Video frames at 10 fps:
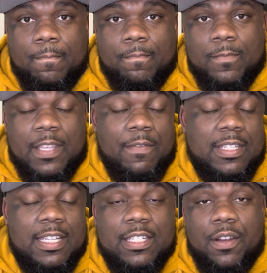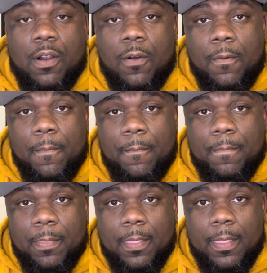17-0,
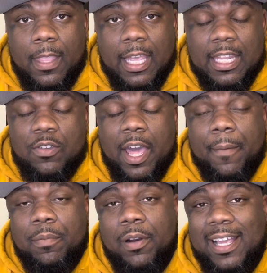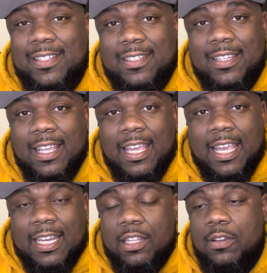and then you got to press,
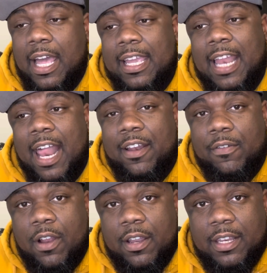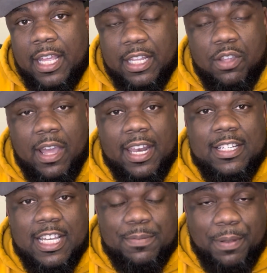and then you got to get out of the run, and then you got a
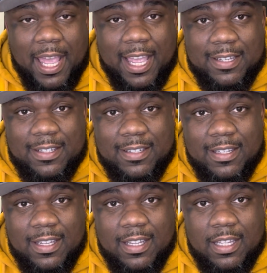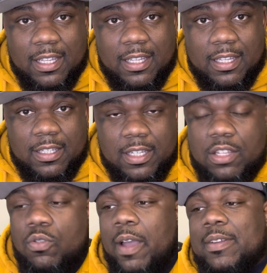chest pass. See,
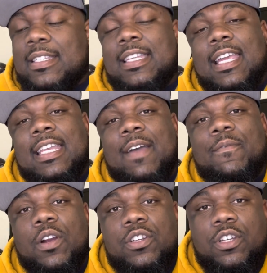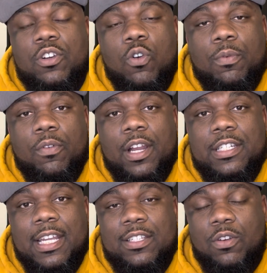you haven't seen that version of Cooper Rush
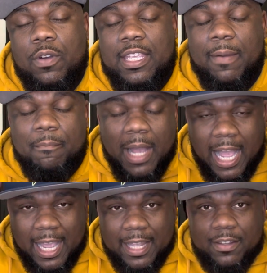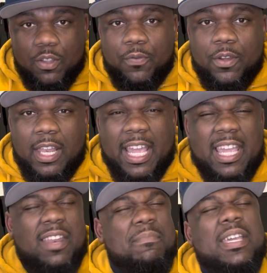yet, so in your mind, you feel like
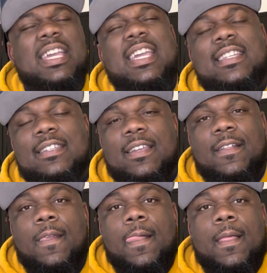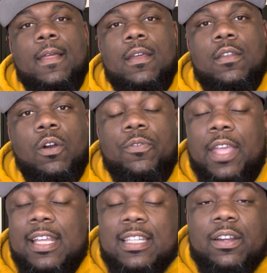it'll be easy. No,
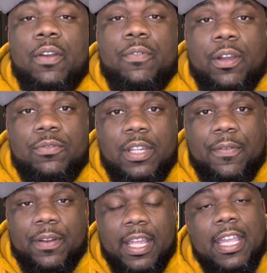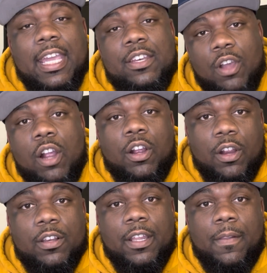things can get real different. It can get dark
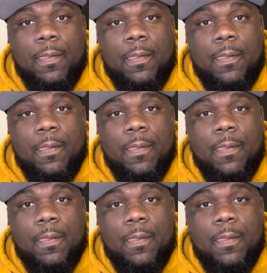early.